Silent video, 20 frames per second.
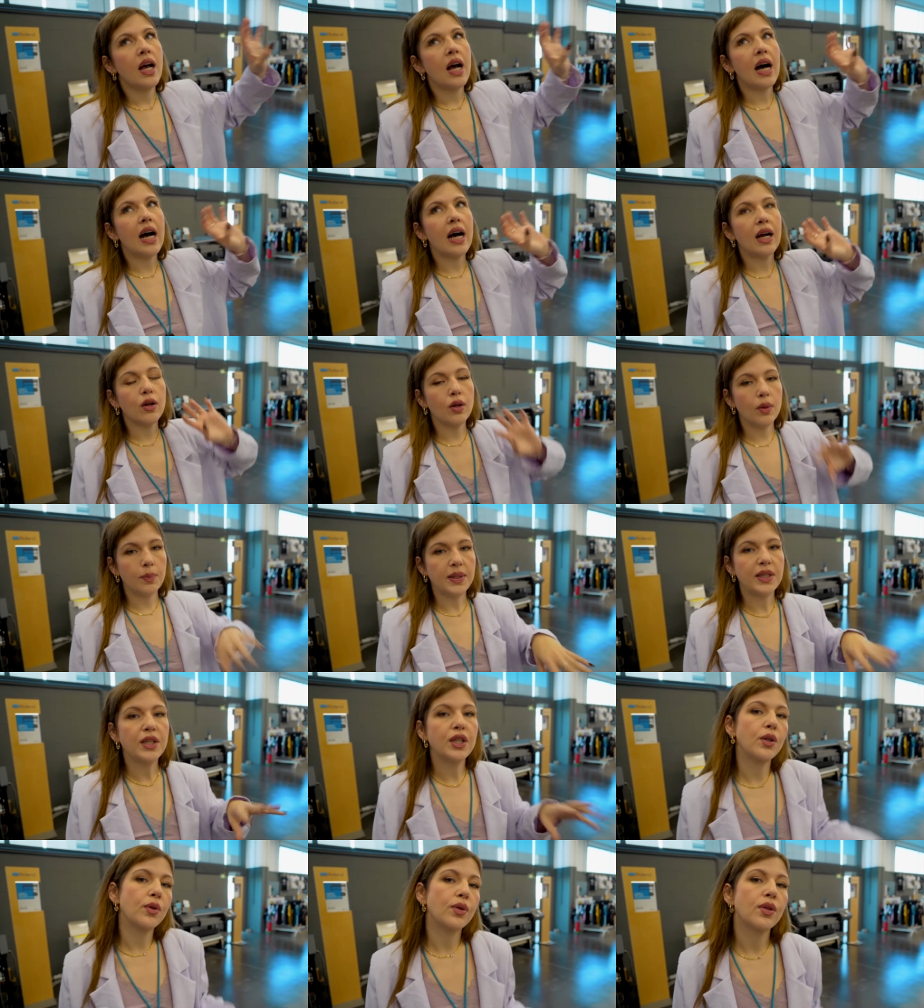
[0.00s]
are going to be
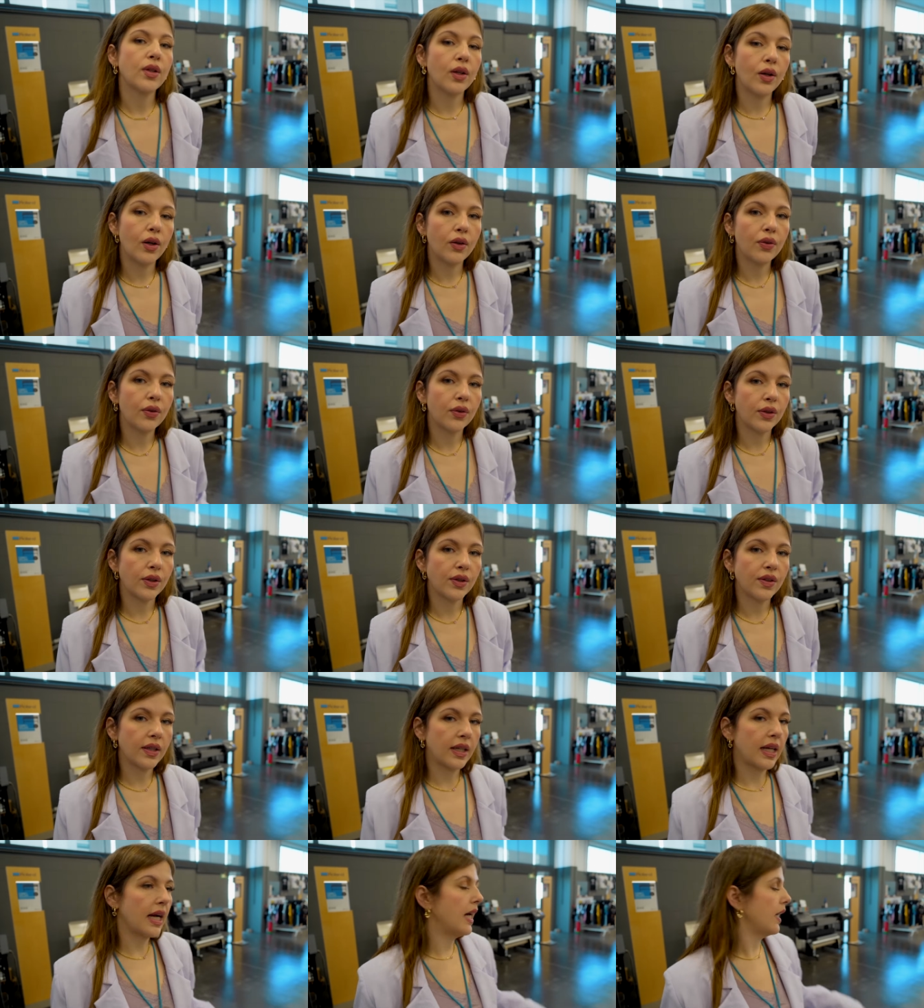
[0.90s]
too slow for us
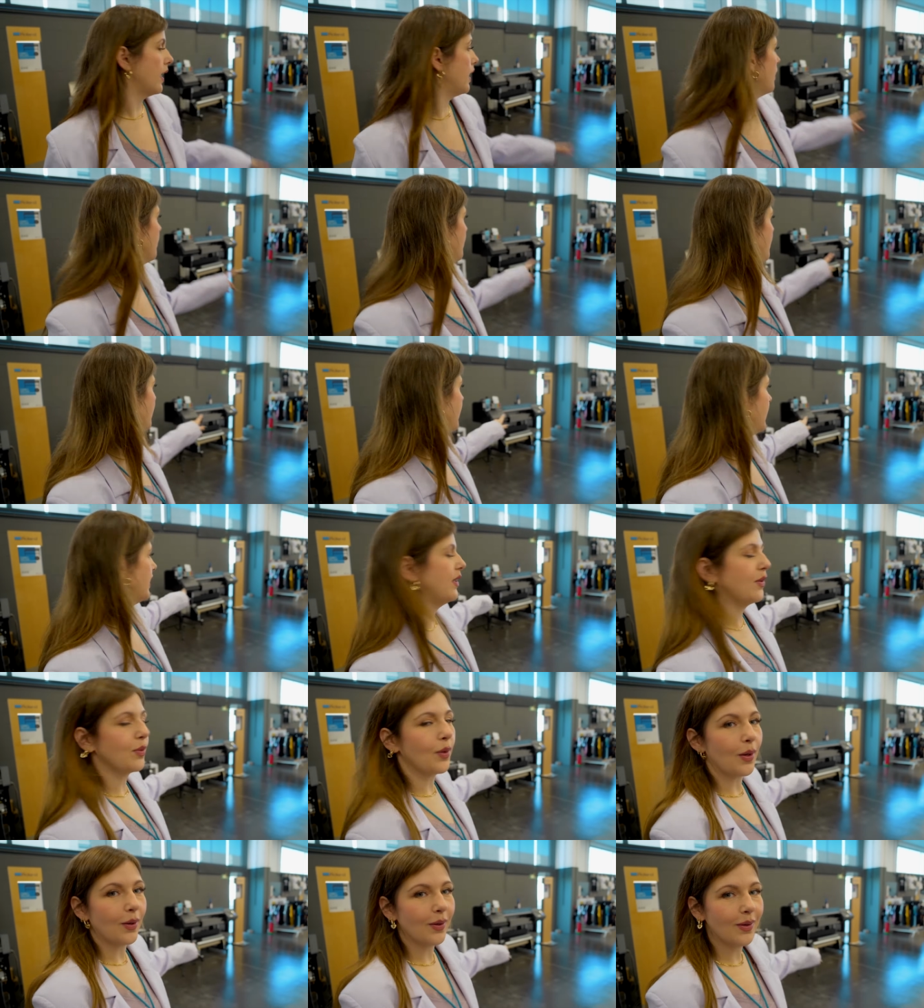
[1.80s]
at Katnipp, but this
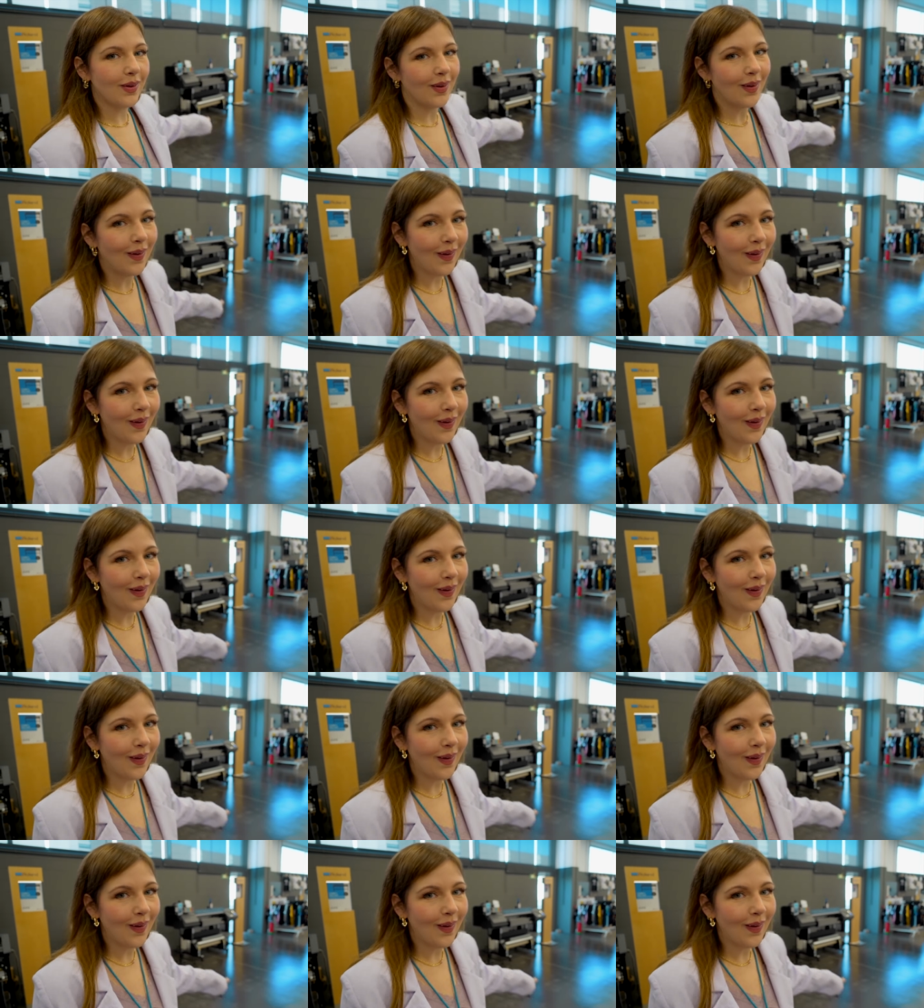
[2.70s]
one,